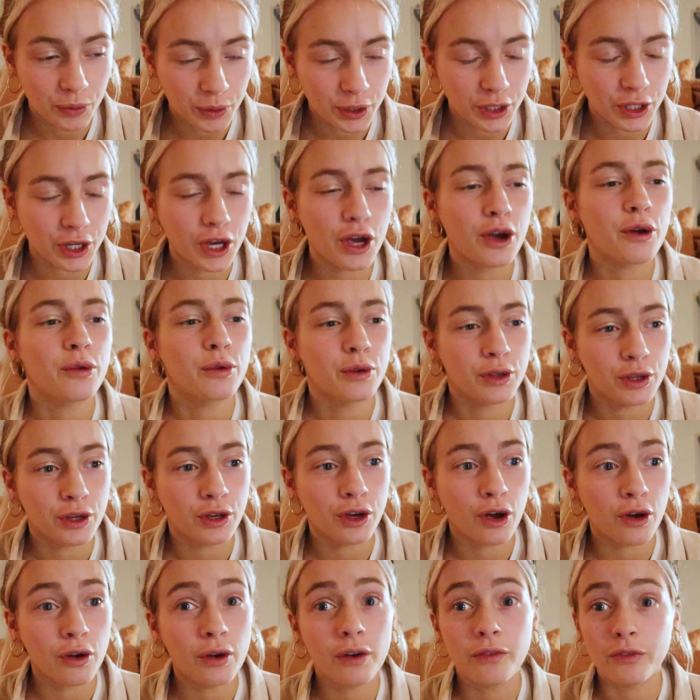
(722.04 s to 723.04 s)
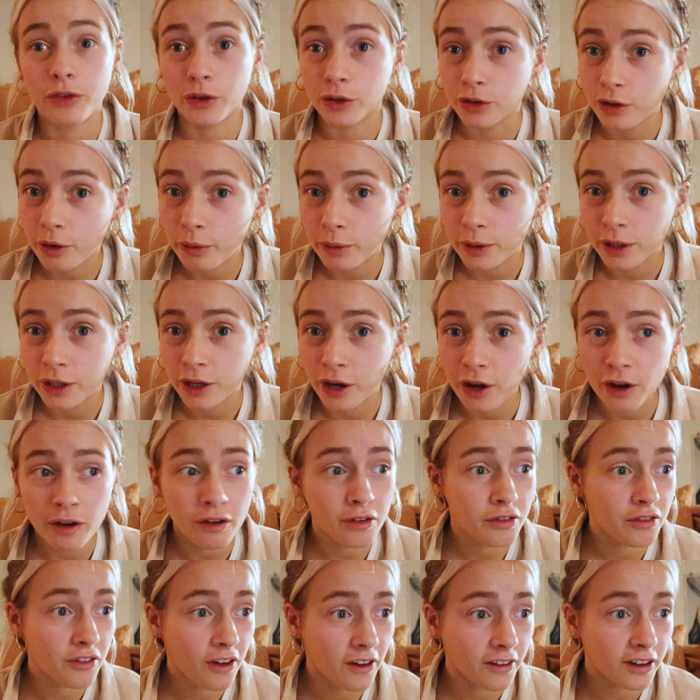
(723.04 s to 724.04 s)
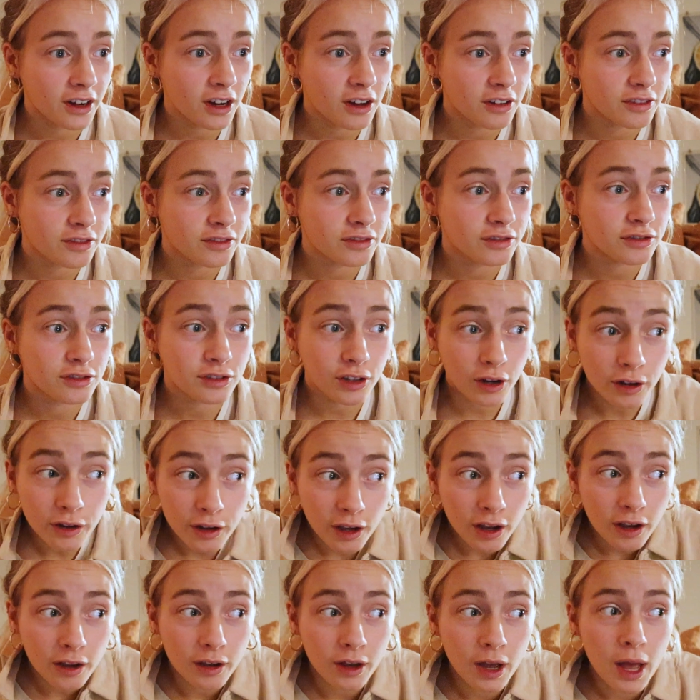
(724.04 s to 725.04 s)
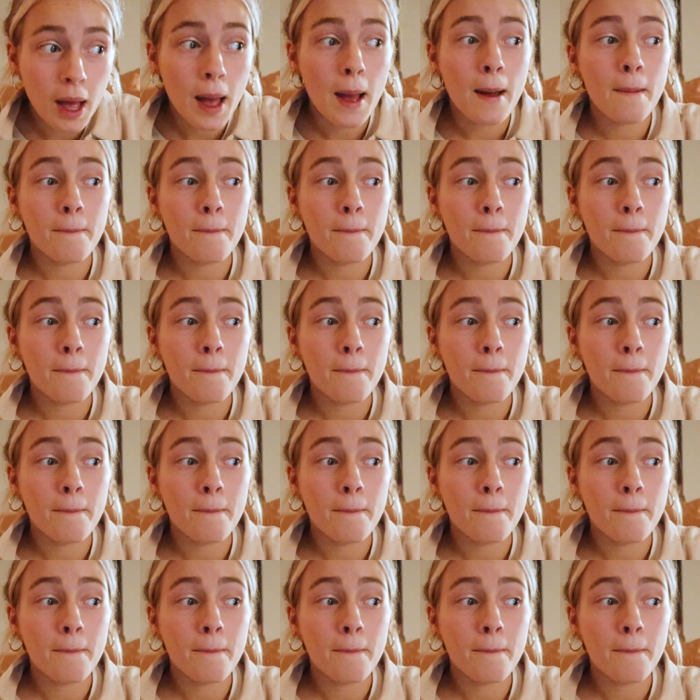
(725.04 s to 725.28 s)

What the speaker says: you want to go, you go. If you don't want to go, fair enough, don't go.